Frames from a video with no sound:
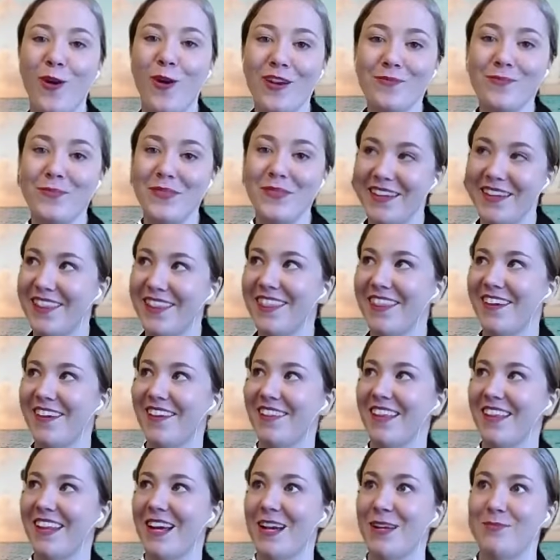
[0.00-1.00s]
big thing
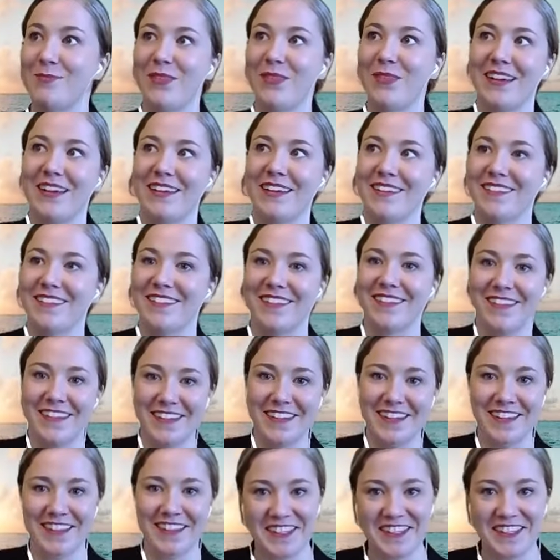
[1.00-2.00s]
that I'm like,
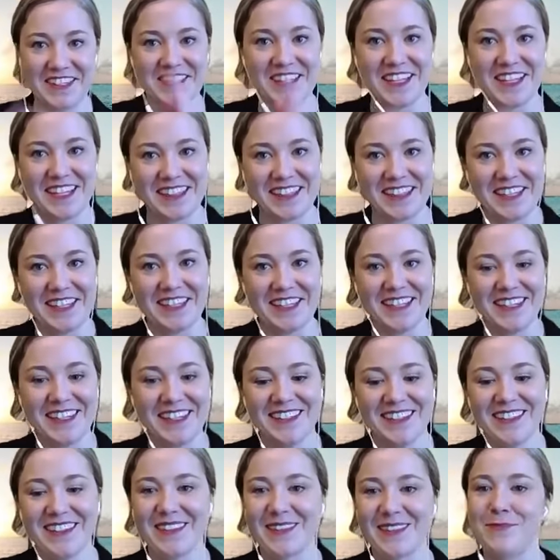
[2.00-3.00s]
this is like the
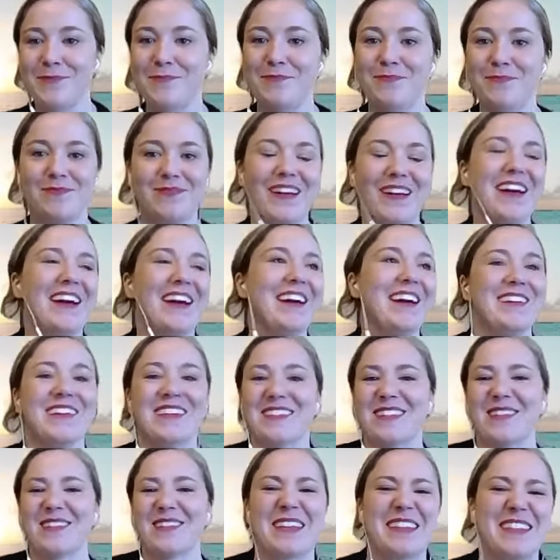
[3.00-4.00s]
I guess
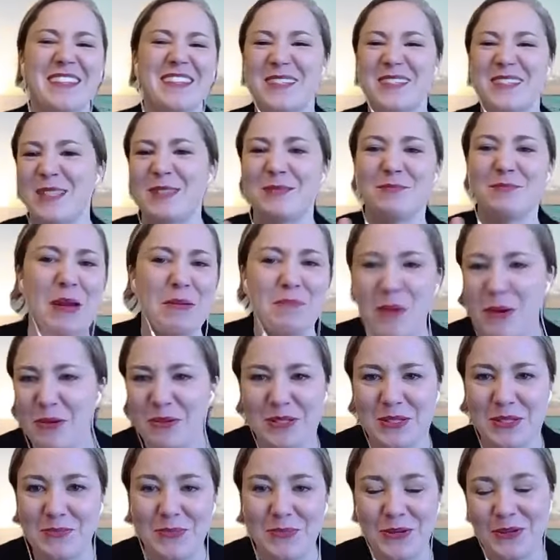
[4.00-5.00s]
like this is my most
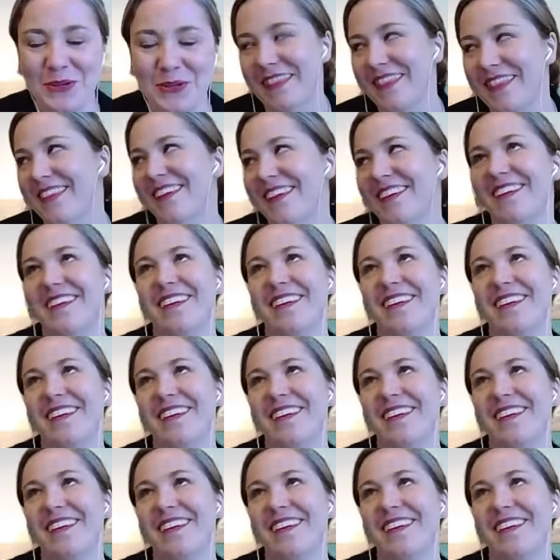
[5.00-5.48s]
important thing.